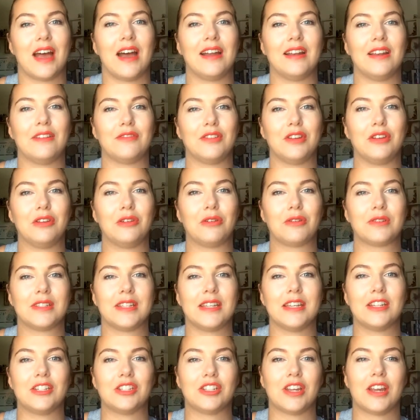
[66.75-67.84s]
I Love New York
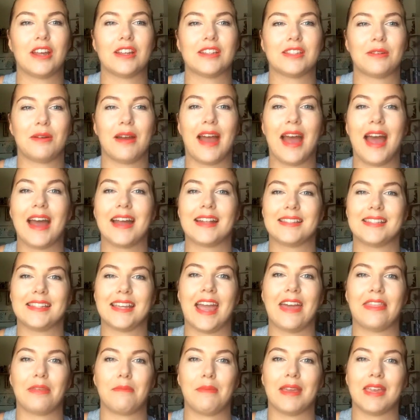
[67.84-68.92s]
t-shirt, so I had to
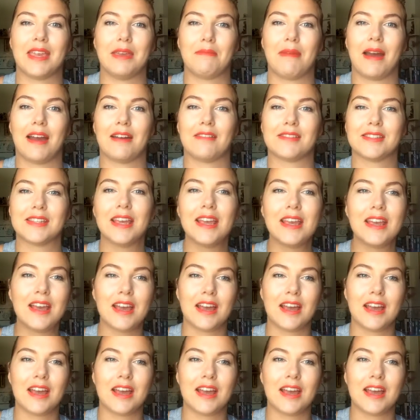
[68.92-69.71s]
get the Mickey Mouse